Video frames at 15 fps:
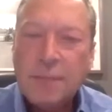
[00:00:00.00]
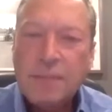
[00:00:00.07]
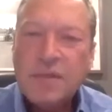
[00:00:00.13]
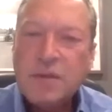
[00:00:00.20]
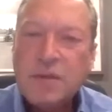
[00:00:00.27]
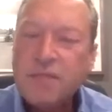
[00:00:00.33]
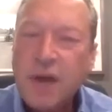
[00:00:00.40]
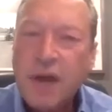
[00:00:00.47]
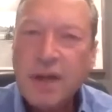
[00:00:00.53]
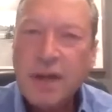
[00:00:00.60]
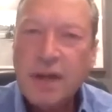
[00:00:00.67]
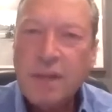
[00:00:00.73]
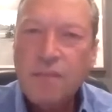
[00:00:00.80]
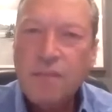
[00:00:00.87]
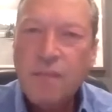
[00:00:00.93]
So
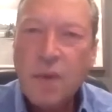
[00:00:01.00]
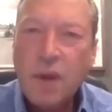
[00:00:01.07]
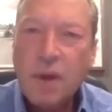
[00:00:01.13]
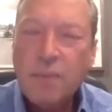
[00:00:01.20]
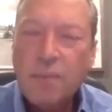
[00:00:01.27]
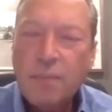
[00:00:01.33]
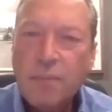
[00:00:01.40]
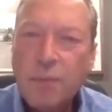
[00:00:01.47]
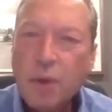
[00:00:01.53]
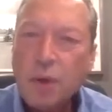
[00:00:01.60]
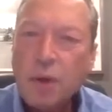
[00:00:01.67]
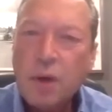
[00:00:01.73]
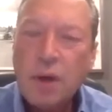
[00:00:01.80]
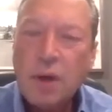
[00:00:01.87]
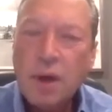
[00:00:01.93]
finally, Burke